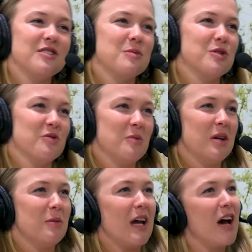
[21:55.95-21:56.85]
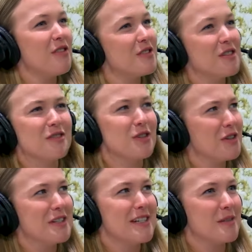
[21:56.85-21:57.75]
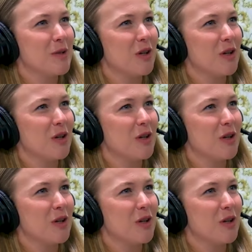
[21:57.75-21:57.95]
you so much for meeting me. How has your turkey season been